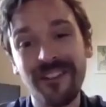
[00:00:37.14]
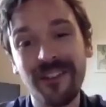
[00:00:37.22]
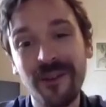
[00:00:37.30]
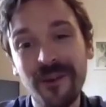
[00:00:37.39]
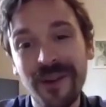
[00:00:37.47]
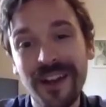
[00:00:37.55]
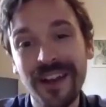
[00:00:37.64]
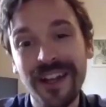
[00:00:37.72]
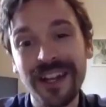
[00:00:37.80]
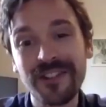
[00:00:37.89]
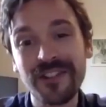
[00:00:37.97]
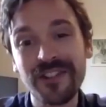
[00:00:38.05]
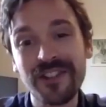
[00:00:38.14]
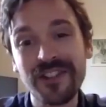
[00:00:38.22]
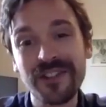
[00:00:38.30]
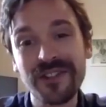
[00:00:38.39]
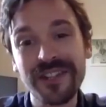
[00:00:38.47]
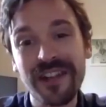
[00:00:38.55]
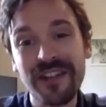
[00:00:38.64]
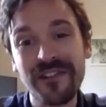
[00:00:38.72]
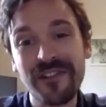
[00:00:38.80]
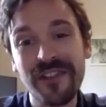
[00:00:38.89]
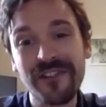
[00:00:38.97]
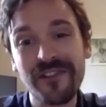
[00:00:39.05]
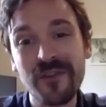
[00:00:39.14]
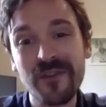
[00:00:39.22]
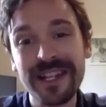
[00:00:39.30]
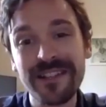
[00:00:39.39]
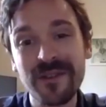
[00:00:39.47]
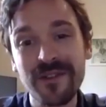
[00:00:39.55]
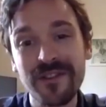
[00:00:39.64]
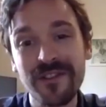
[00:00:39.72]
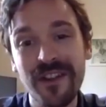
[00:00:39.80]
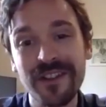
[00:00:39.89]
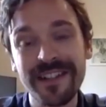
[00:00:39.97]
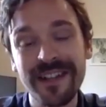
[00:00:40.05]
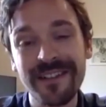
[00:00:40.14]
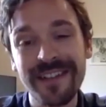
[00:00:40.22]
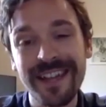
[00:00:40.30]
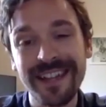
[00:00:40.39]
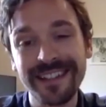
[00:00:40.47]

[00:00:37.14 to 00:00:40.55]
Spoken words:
to introduce yourself formally to all the folks out there?